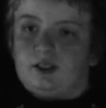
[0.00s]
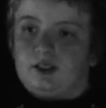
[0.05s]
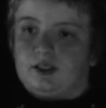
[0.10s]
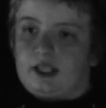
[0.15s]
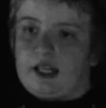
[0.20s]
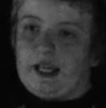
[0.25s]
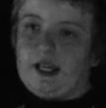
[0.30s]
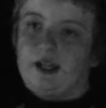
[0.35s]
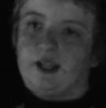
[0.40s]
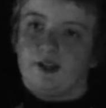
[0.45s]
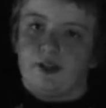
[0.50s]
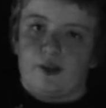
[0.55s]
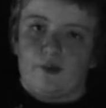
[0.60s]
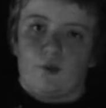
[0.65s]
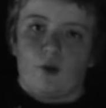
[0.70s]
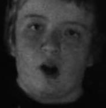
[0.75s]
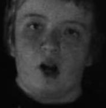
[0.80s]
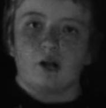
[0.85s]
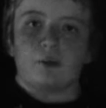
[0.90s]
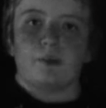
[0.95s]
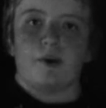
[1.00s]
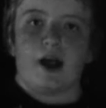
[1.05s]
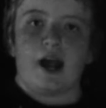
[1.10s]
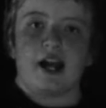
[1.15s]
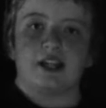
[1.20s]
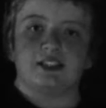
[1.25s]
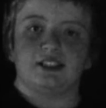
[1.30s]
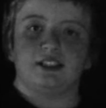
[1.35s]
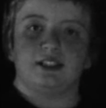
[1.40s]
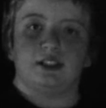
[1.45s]
they they walked
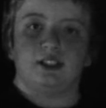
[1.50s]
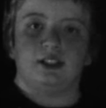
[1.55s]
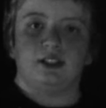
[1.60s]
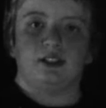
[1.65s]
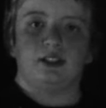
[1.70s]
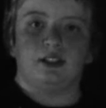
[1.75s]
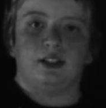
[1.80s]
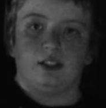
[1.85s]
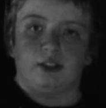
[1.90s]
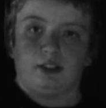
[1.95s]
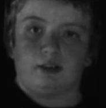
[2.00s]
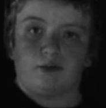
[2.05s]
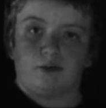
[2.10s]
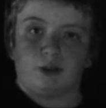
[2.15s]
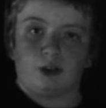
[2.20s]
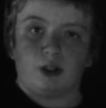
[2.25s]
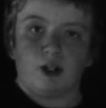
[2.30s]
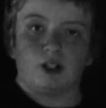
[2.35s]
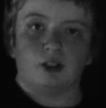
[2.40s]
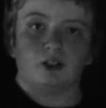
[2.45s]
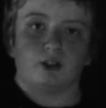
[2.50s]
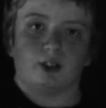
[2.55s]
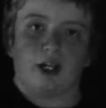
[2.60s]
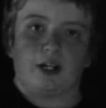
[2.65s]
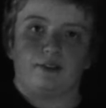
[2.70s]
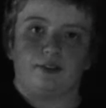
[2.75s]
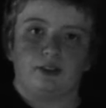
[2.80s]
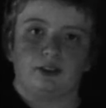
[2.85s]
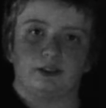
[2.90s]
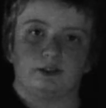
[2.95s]
past the truck
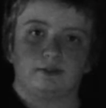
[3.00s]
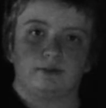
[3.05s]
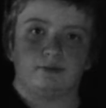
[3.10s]
driver,